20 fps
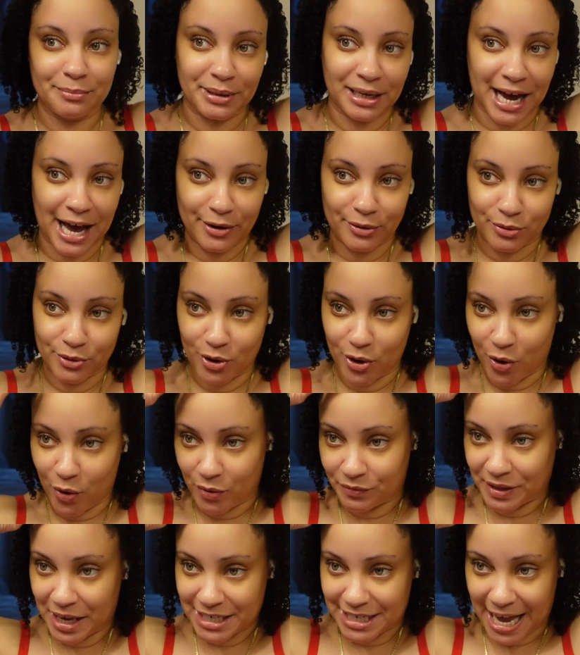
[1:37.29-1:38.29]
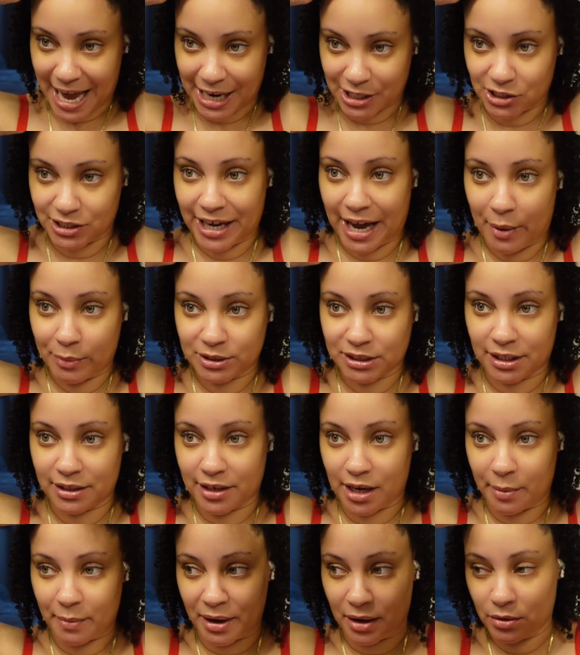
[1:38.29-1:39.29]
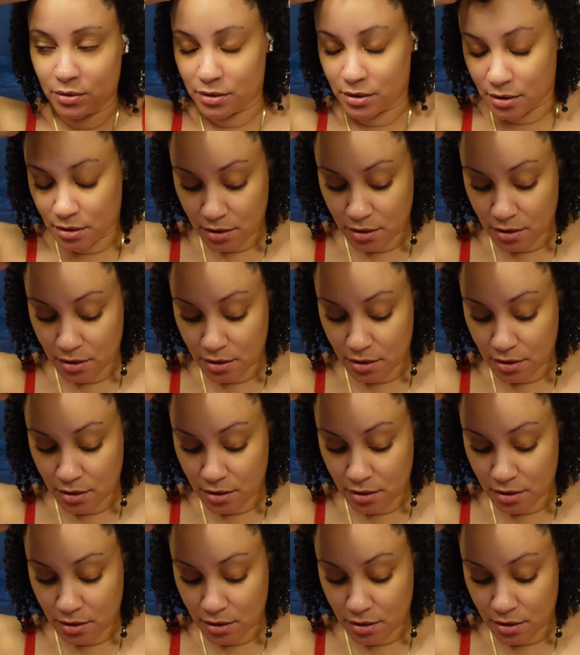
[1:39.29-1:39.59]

But I don't know if that's actually how it's gonna come out.